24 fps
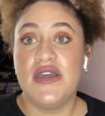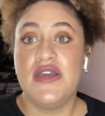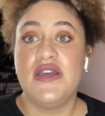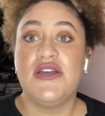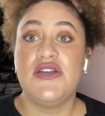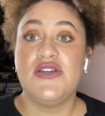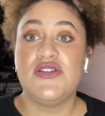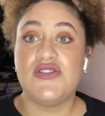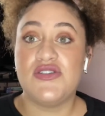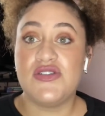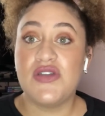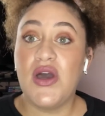
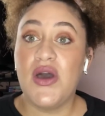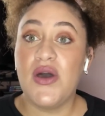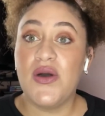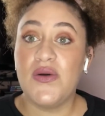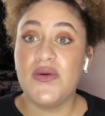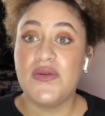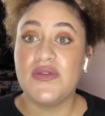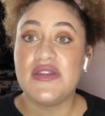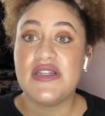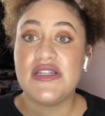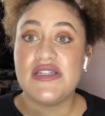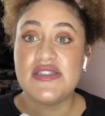
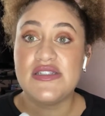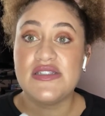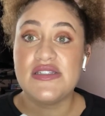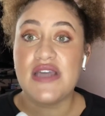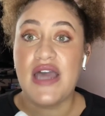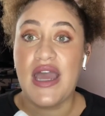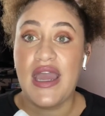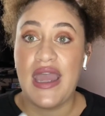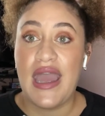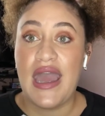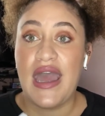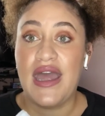So this I
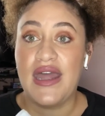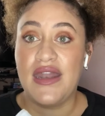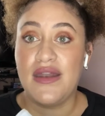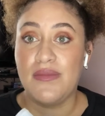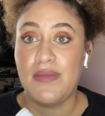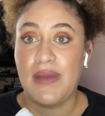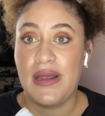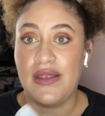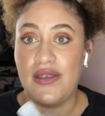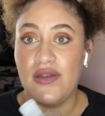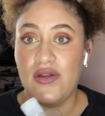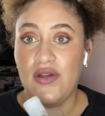had in my
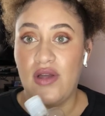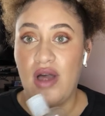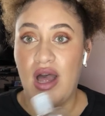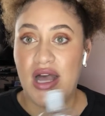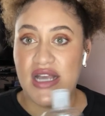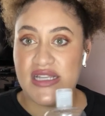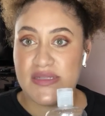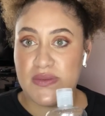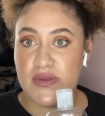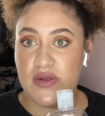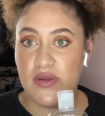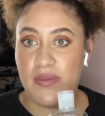little
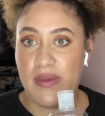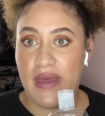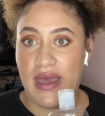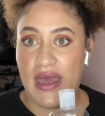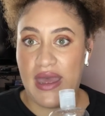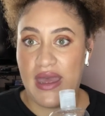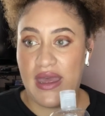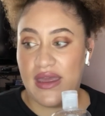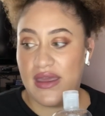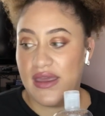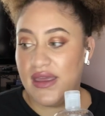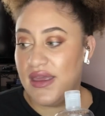hospital
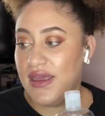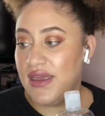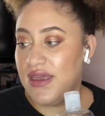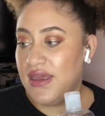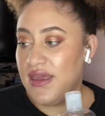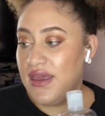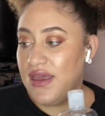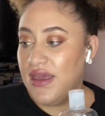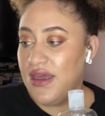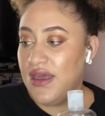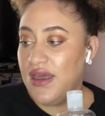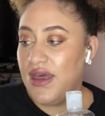bag.
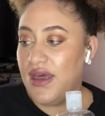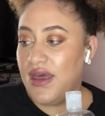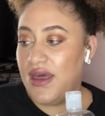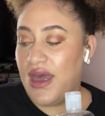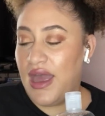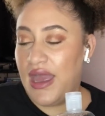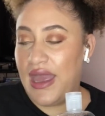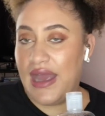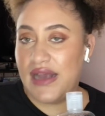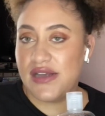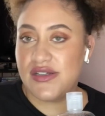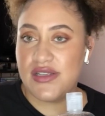I
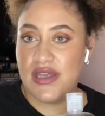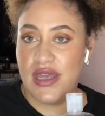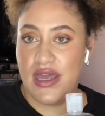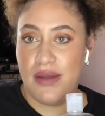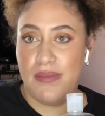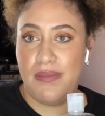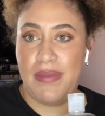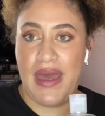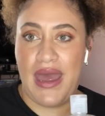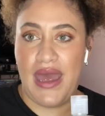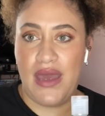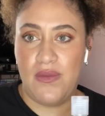actually had a
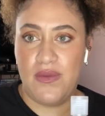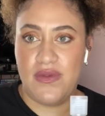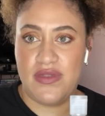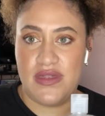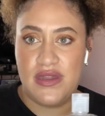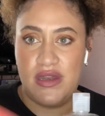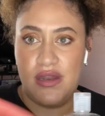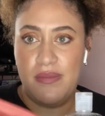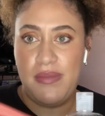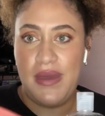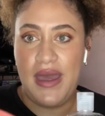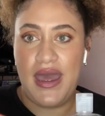bag within
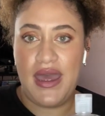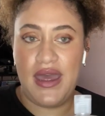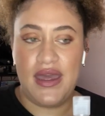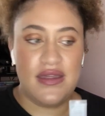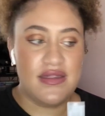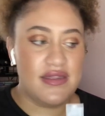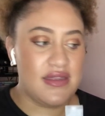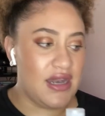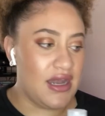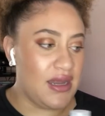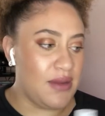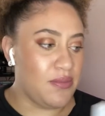a bag
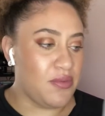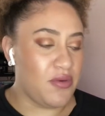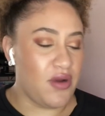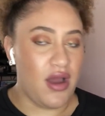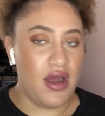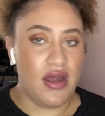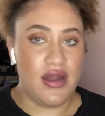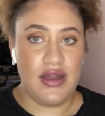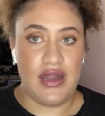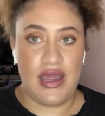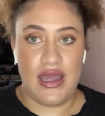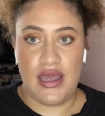that I
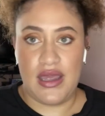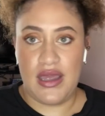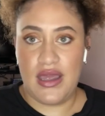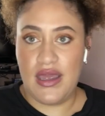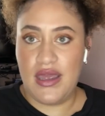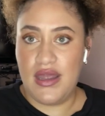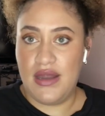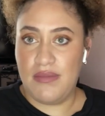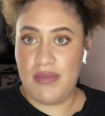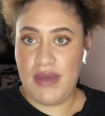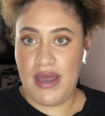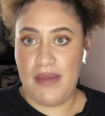brought like
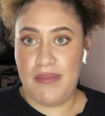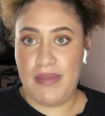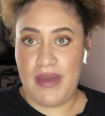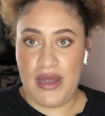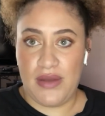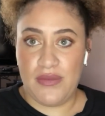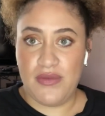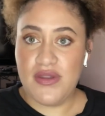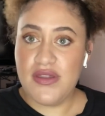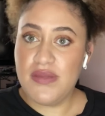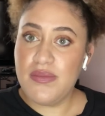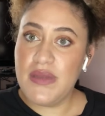in my bed
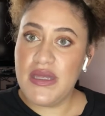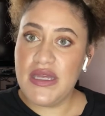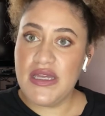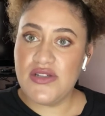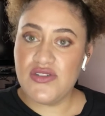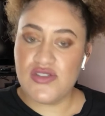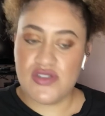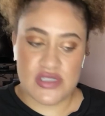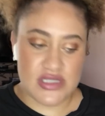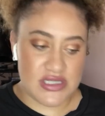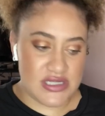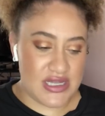with me,
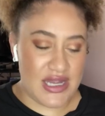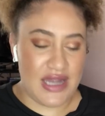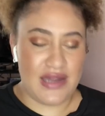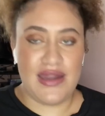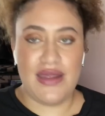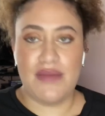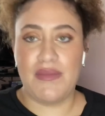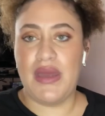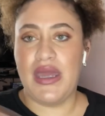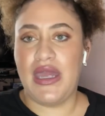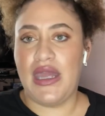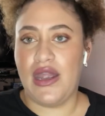just because I had like
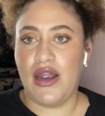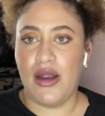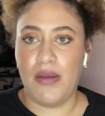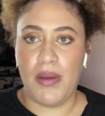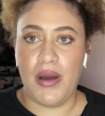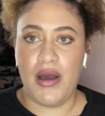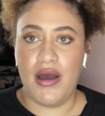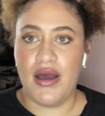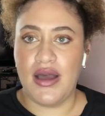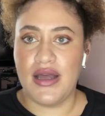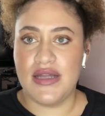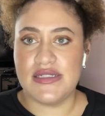my
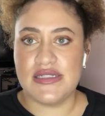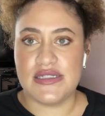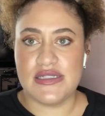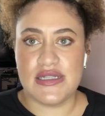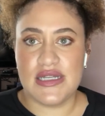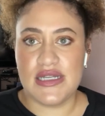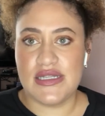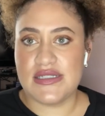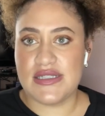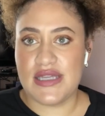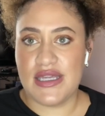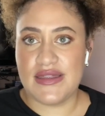AirPods and
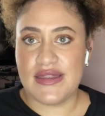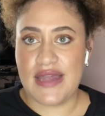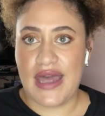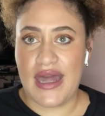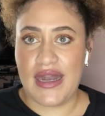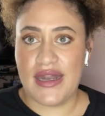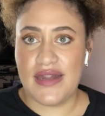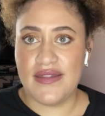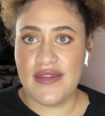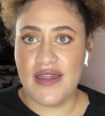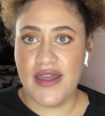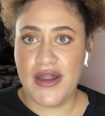things like that
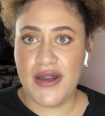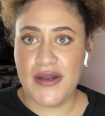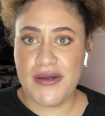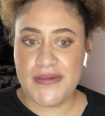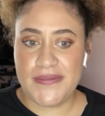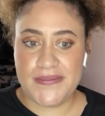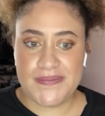in there.